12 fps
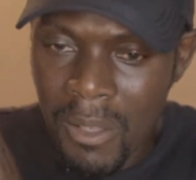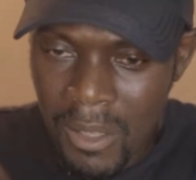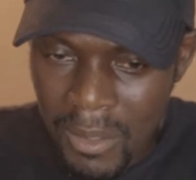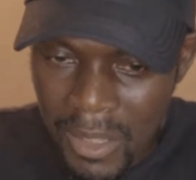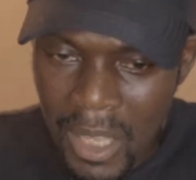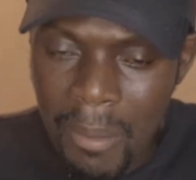
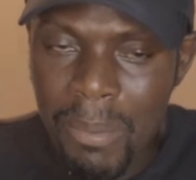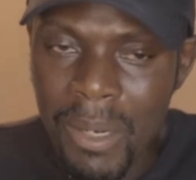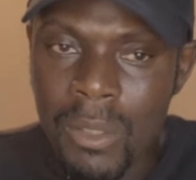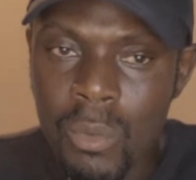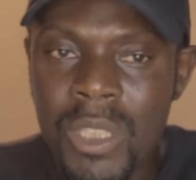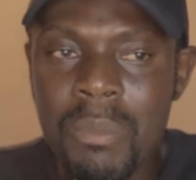template,
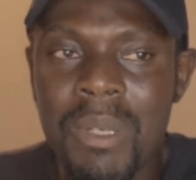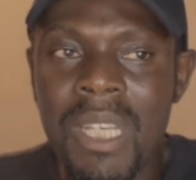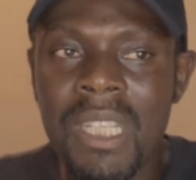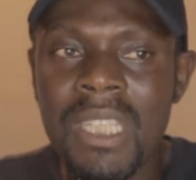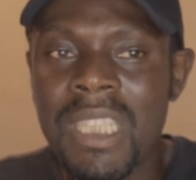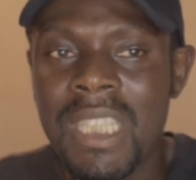which
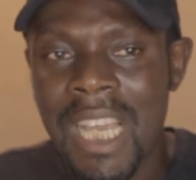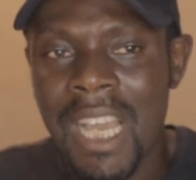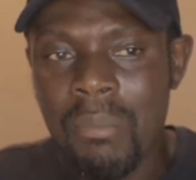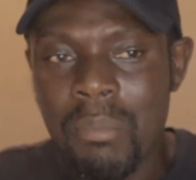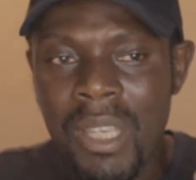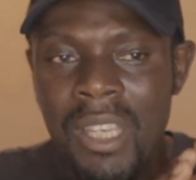means they can
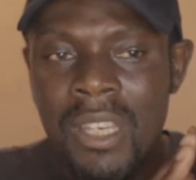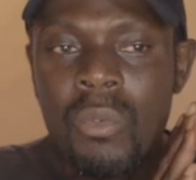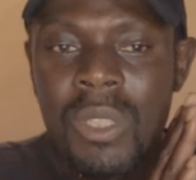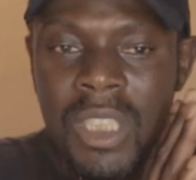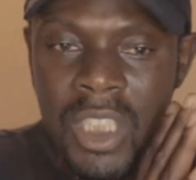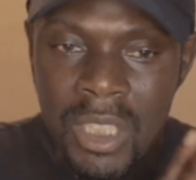begin
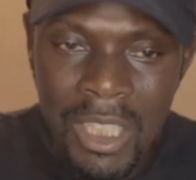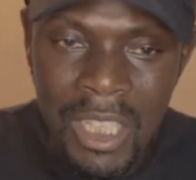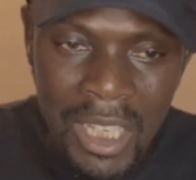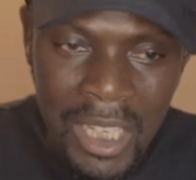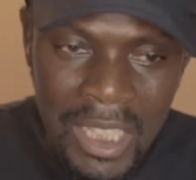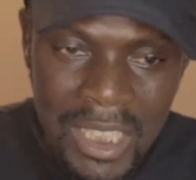with
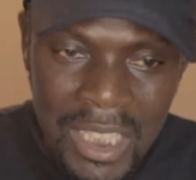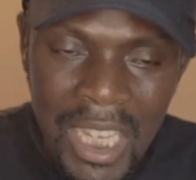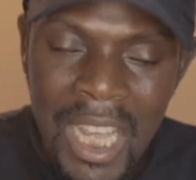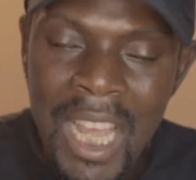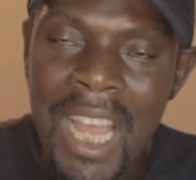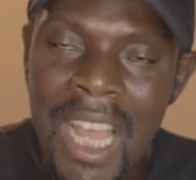GKS
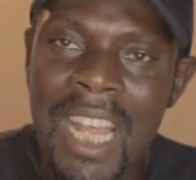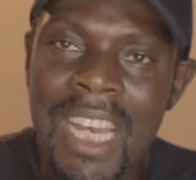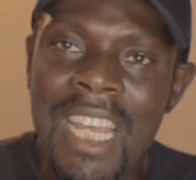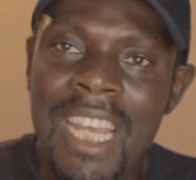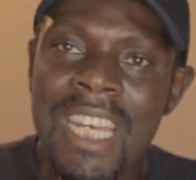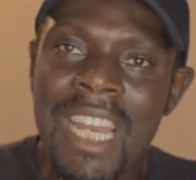and
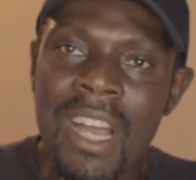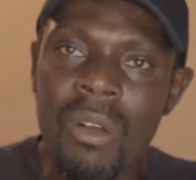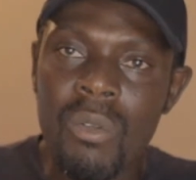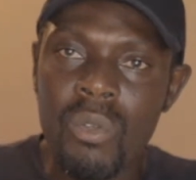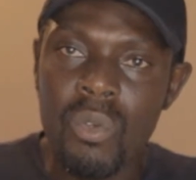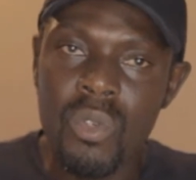then now
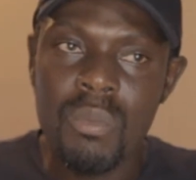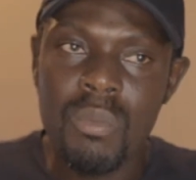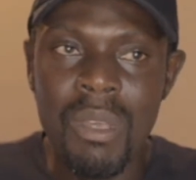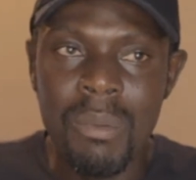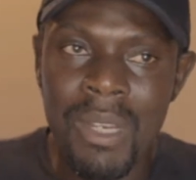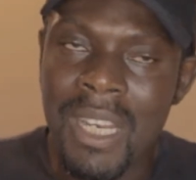use,
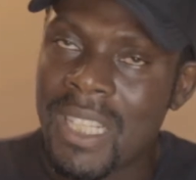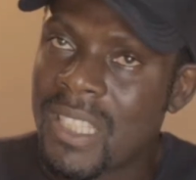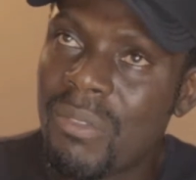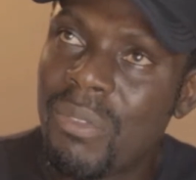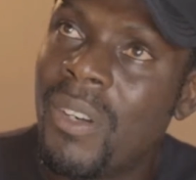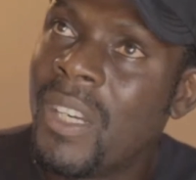maybe, let's say
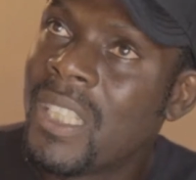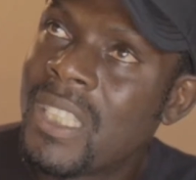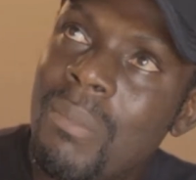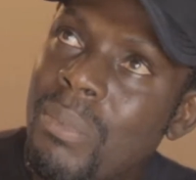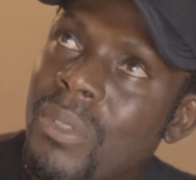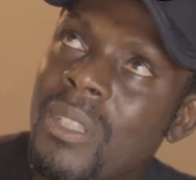for
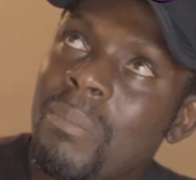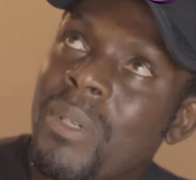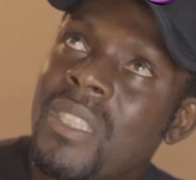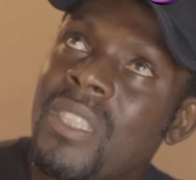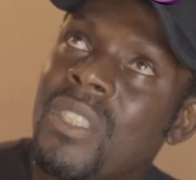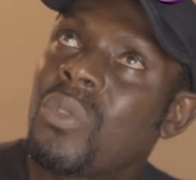example, the
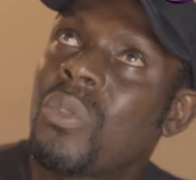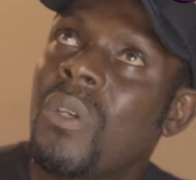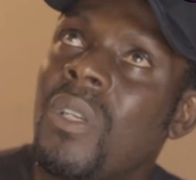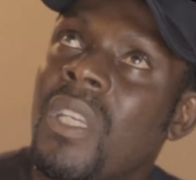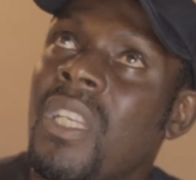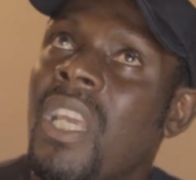person
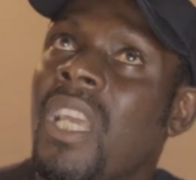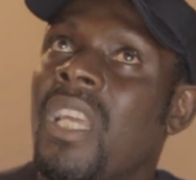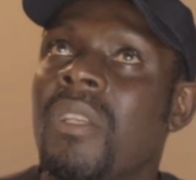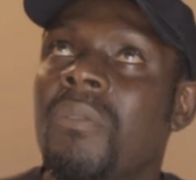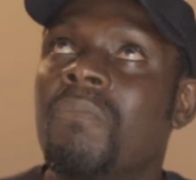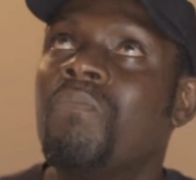studied
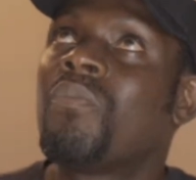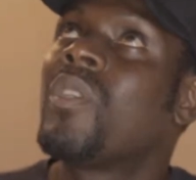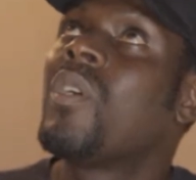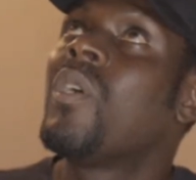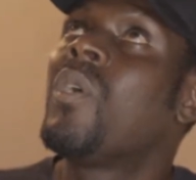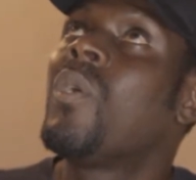in
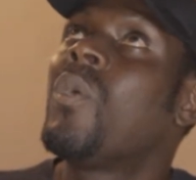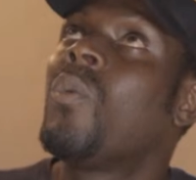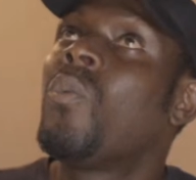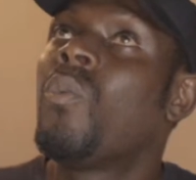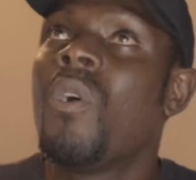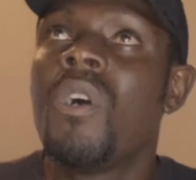
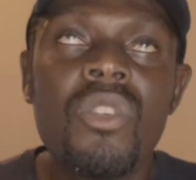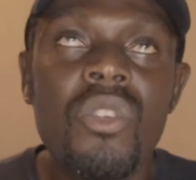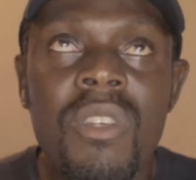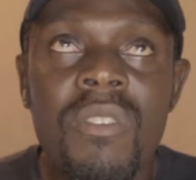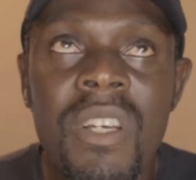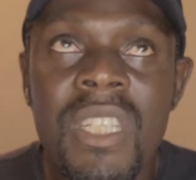one
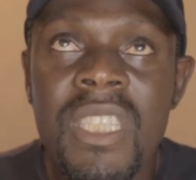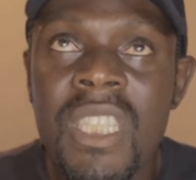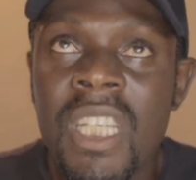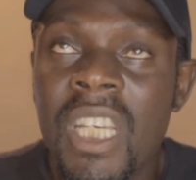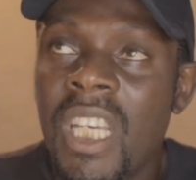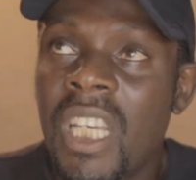
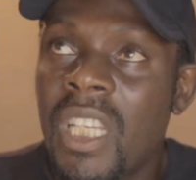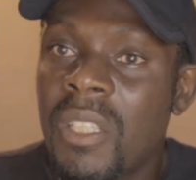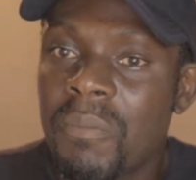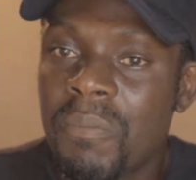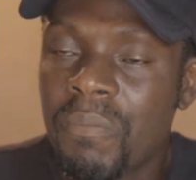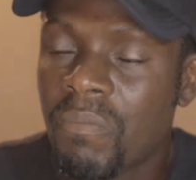university
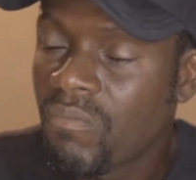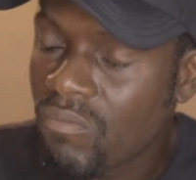in,